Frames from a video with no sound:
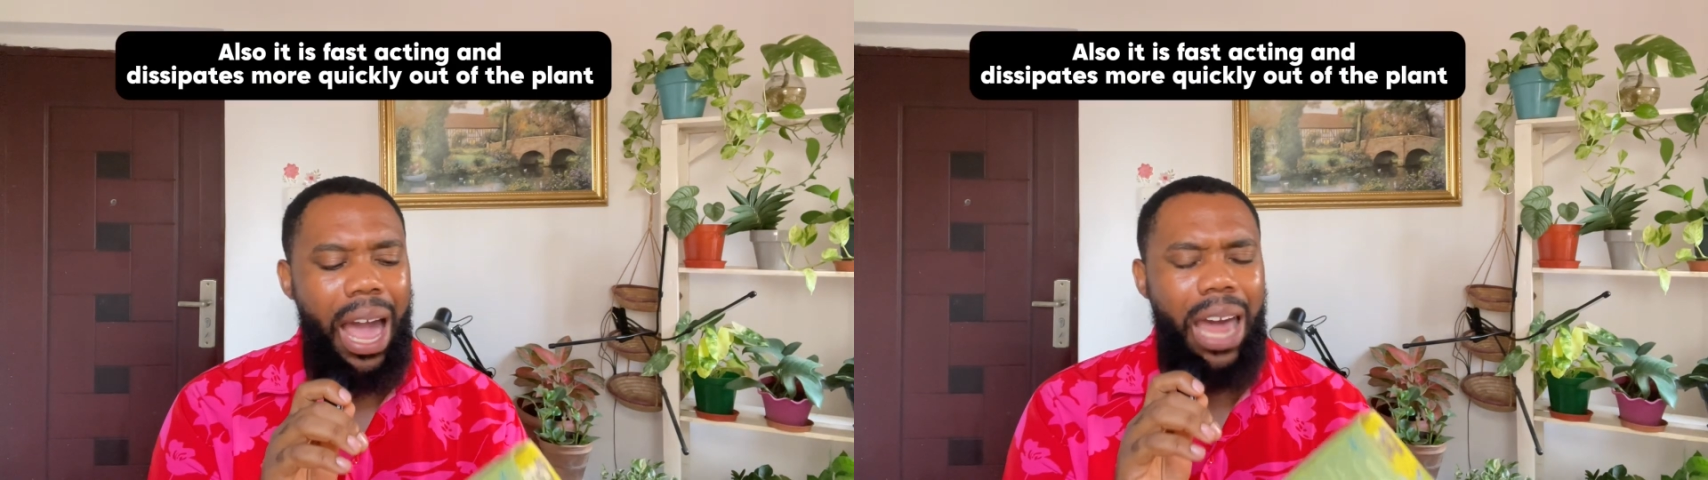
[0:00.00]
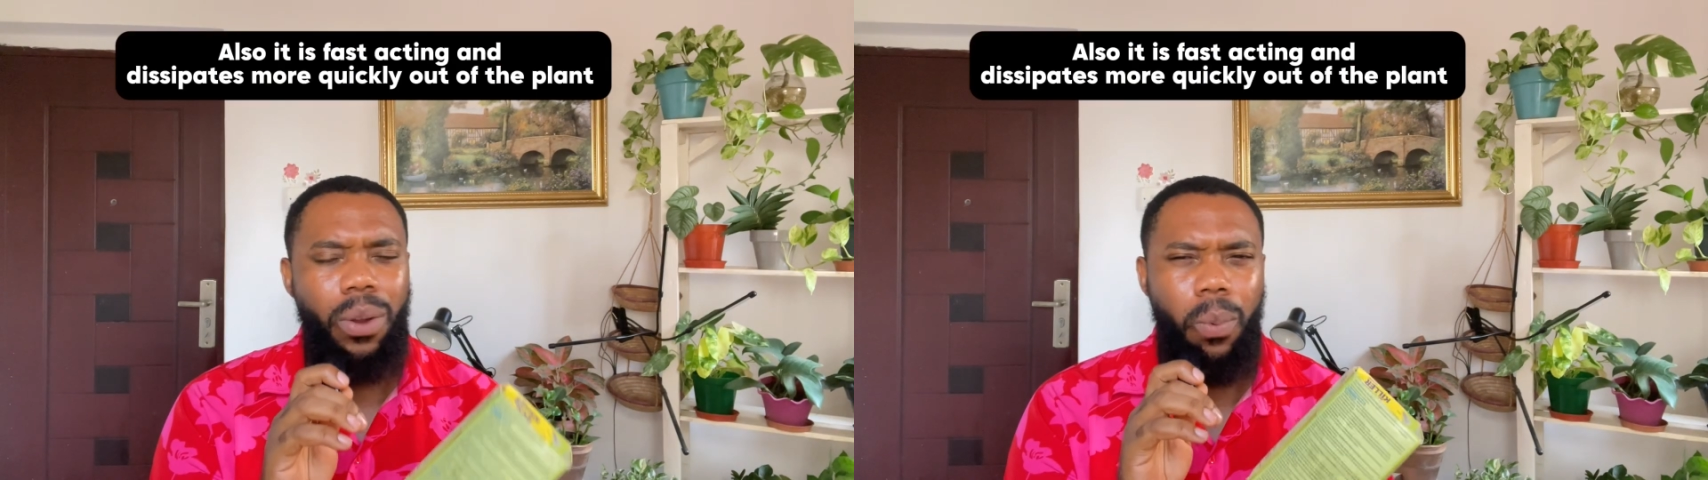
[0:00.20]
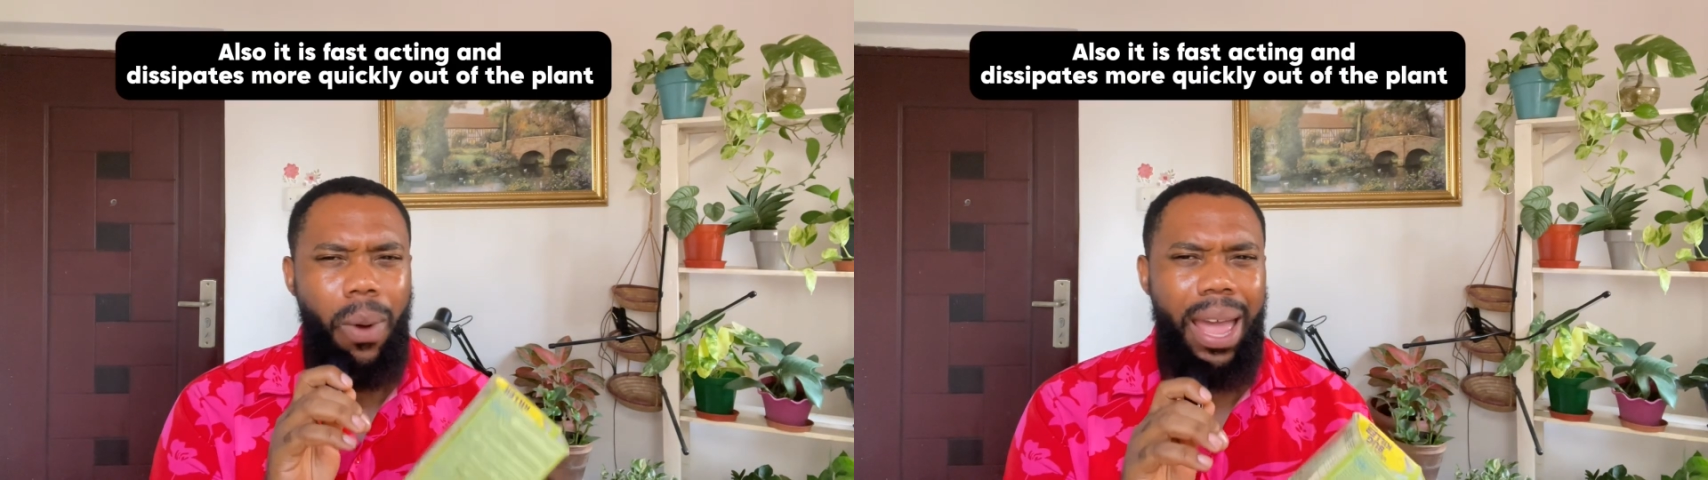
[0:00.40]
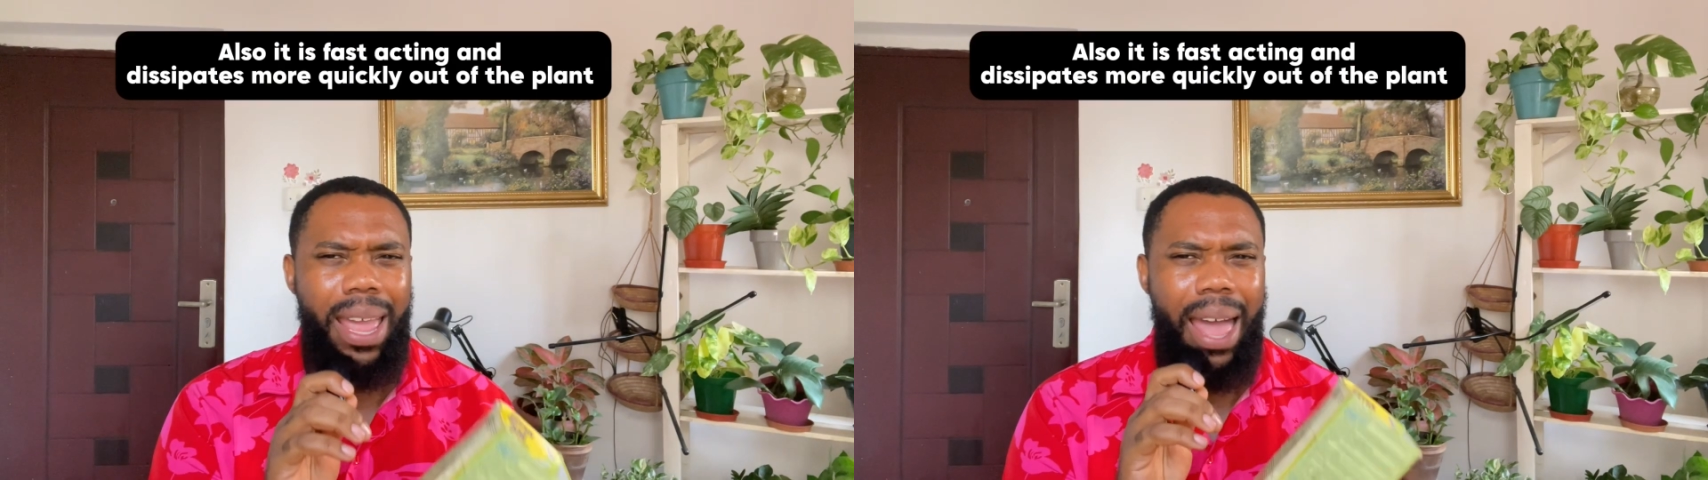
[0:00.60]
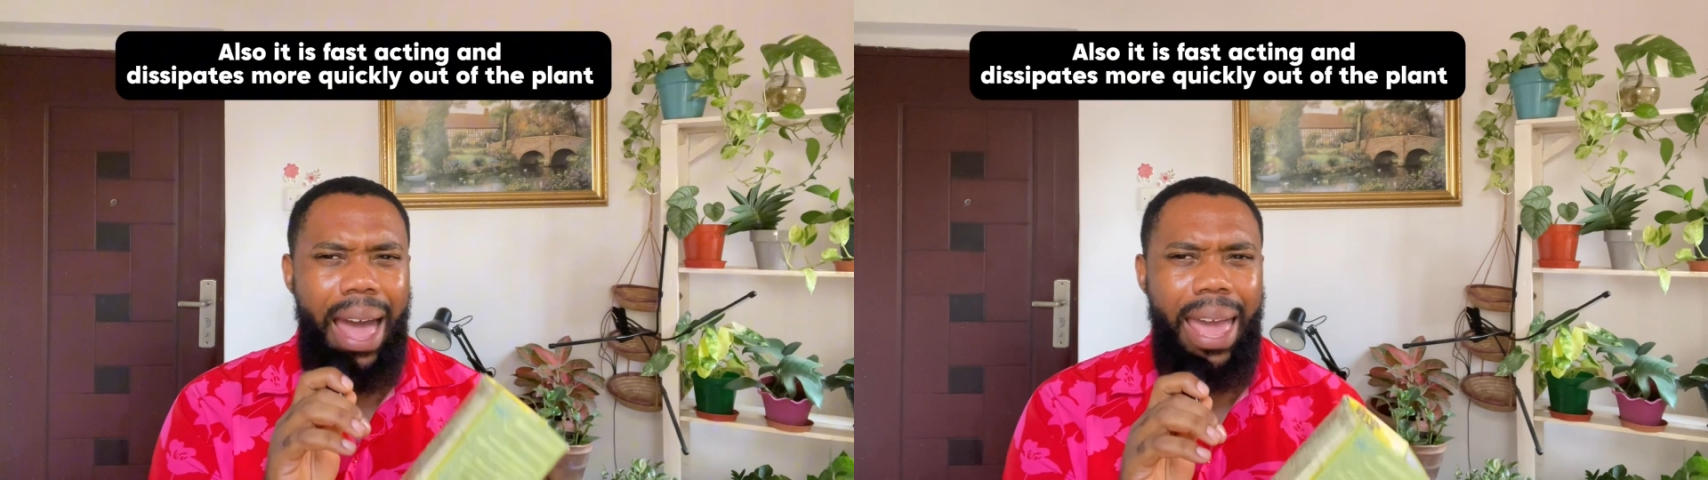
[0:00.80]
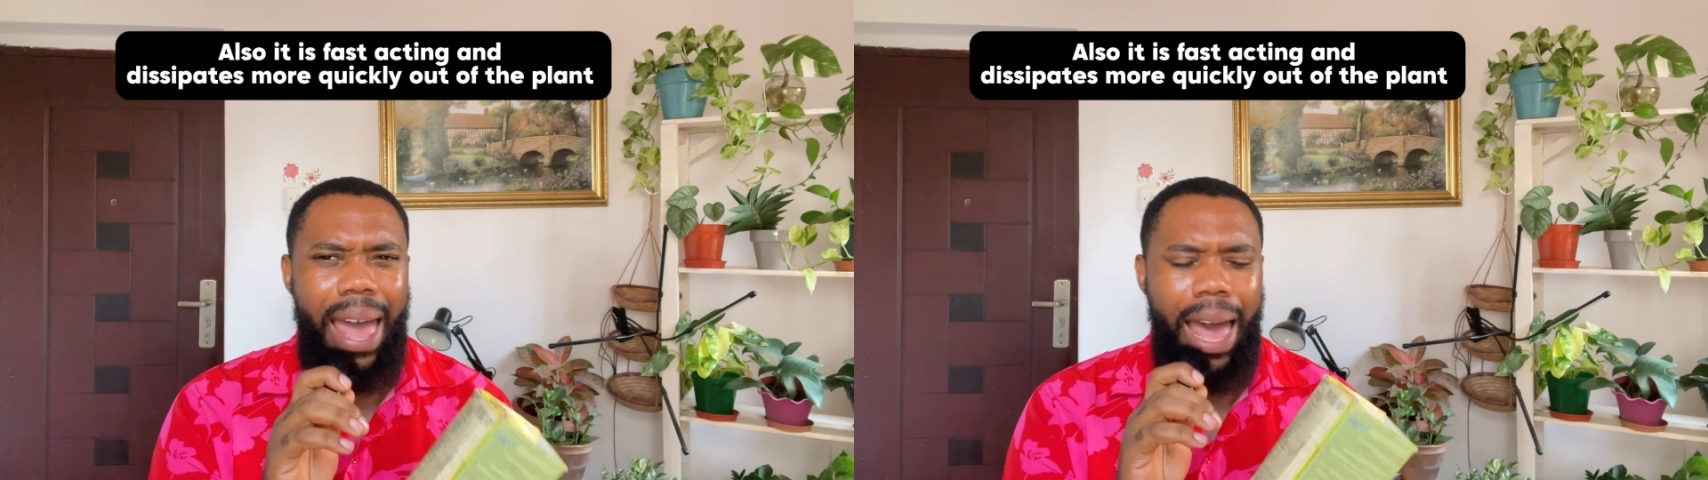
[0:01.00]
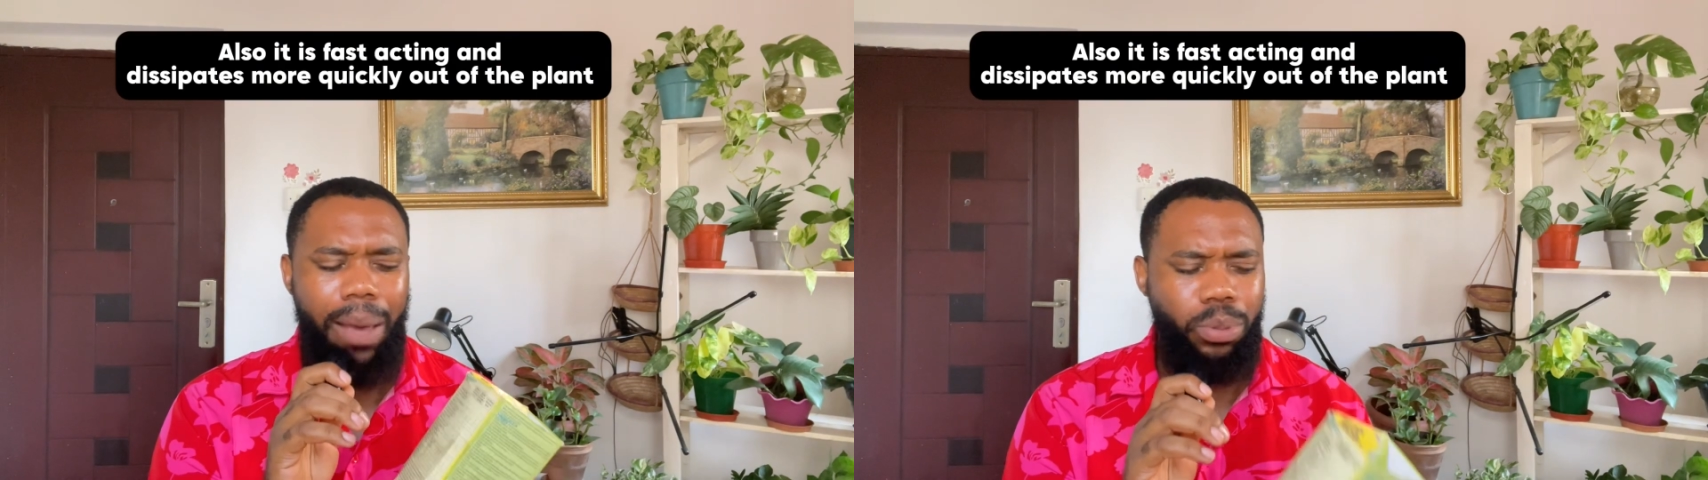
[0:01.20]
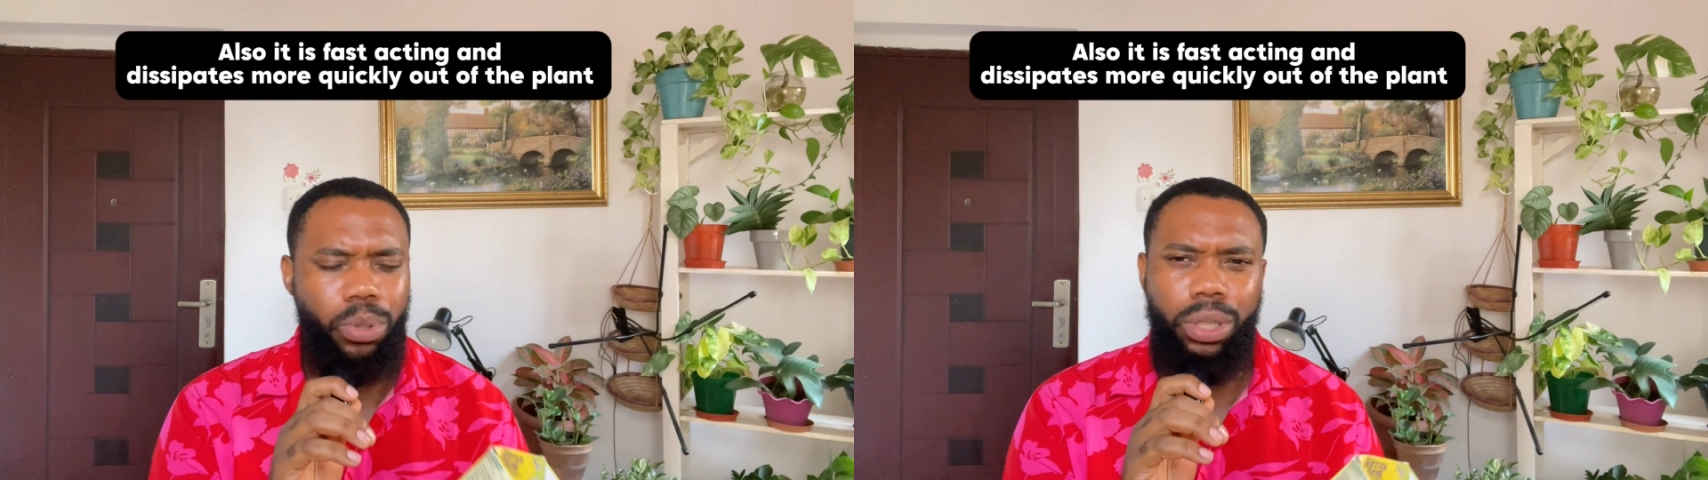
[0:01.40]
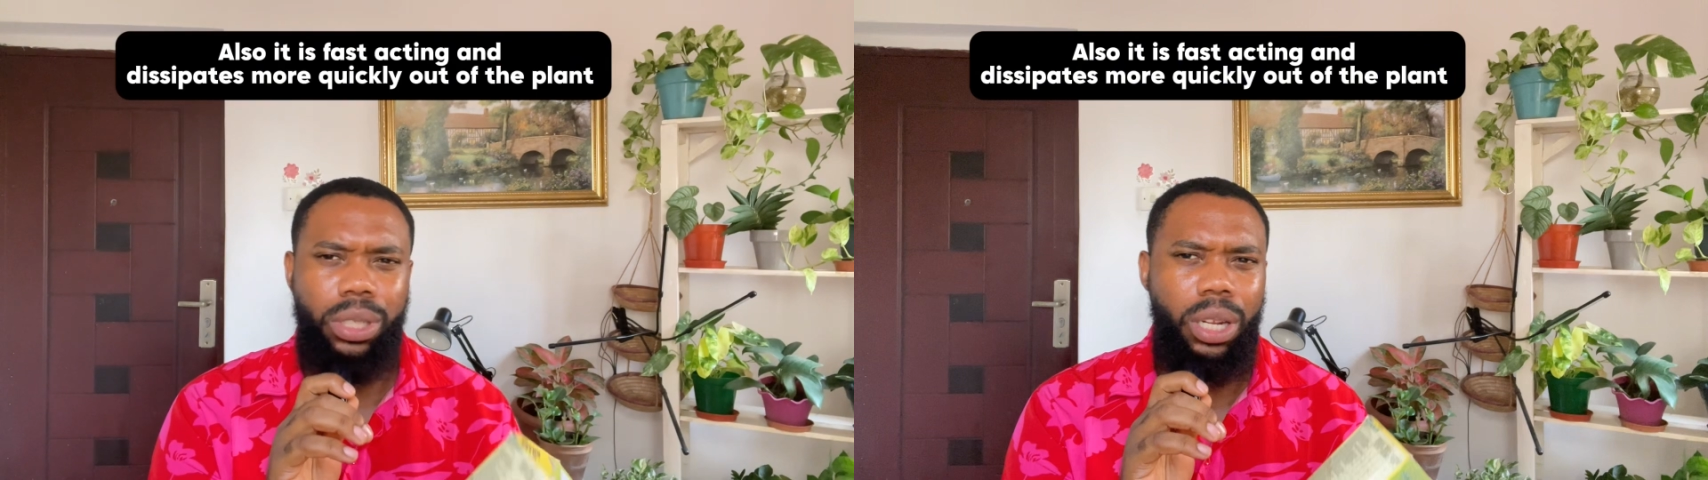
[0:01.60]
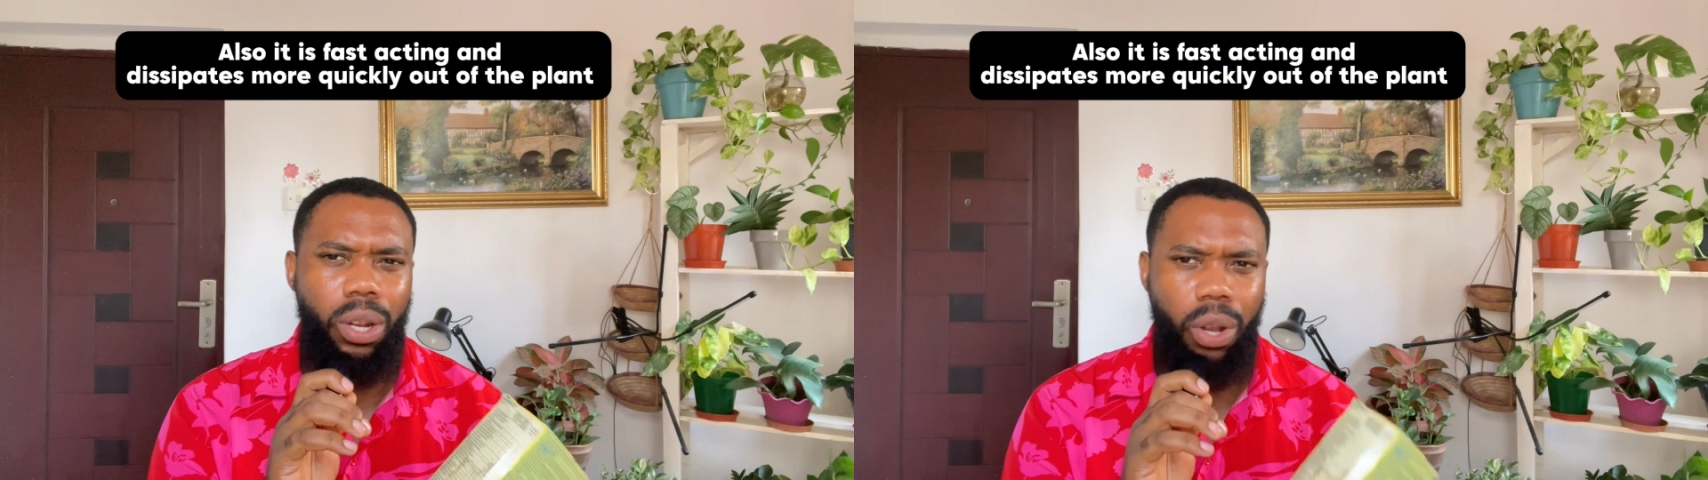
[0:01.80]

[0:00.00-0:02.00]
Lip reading: And why I absolutely